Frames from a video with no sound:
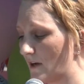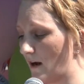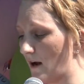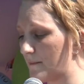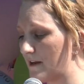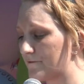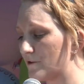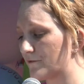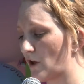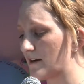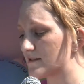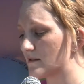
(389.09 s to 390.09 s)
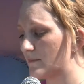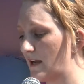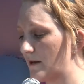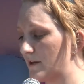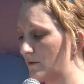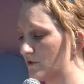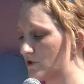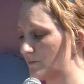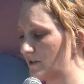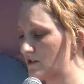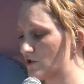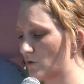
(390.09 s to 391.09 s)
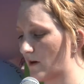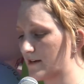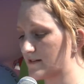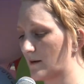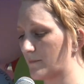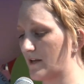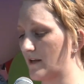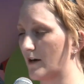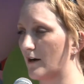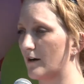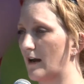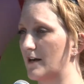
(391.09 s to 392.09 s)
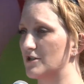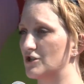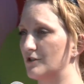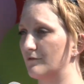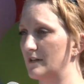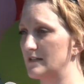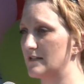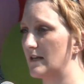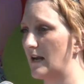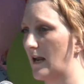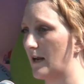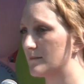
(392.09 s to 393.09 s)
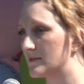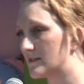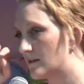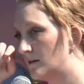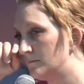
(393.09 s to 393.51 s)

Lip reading: If you've lost a baby, would you please join us up here as she reads the names?